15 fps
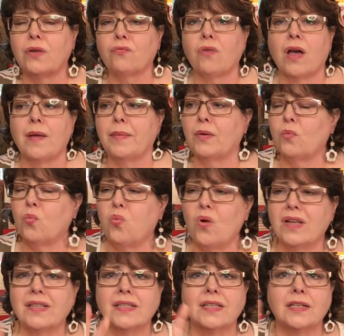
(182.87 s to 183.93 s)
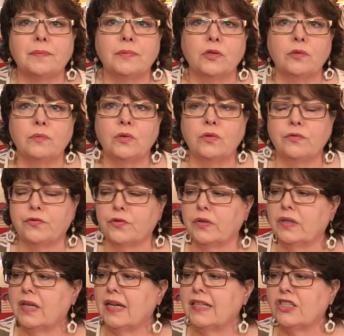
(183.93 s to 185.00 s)
ramen once in a blue moon for
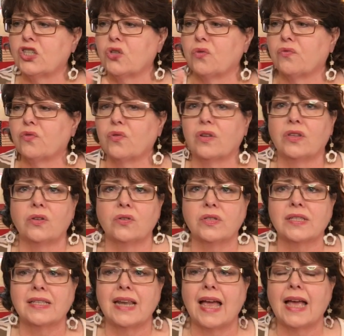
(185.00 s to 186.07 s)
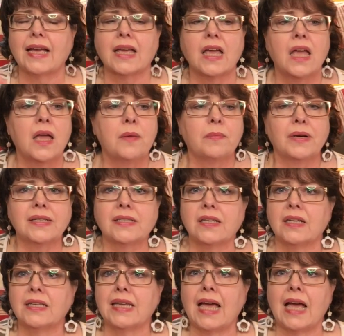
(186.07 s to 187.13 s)
lunch or for a little snack. My
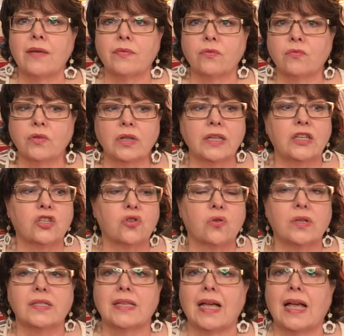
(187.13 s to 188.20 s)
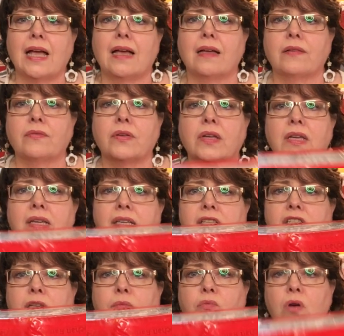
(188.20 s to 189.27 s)
son Gavin really enjoys to have
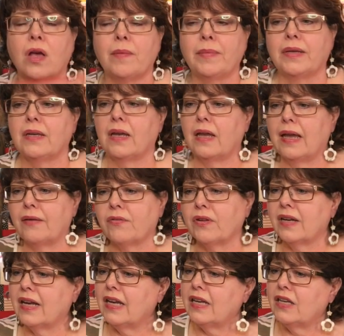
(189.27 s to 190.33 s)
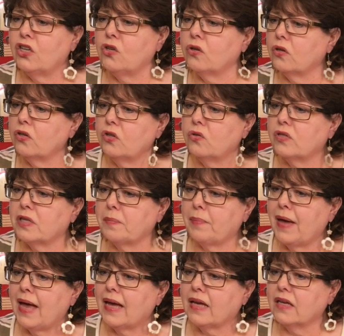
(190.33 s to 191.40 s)
some ramen every night. You don't use the
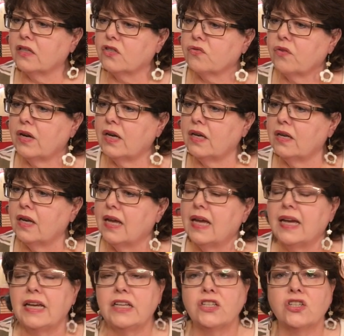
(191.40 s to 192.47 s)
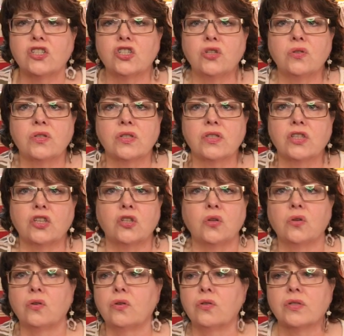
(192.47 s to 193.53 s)
packets, right? He just uses the
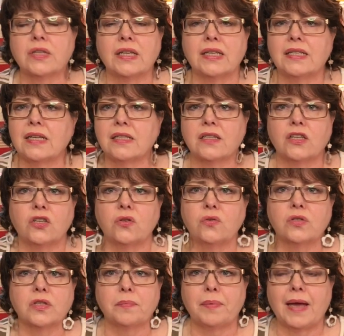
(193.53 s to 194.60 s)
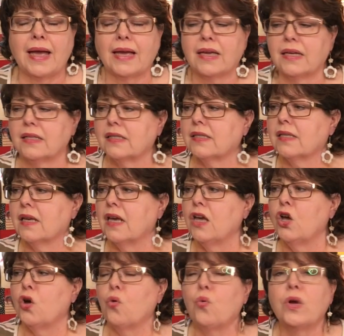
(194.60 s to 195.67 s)
noodles. He doesn't use the packets,
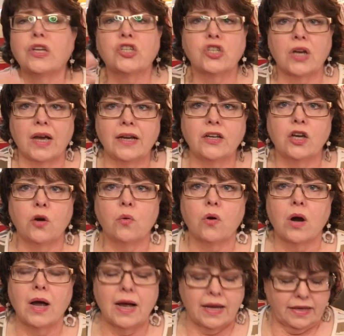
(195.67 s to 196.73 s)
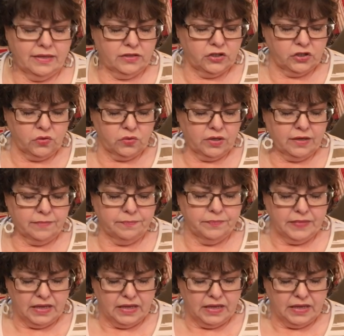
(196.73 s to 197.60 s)
which I know are high in sodium.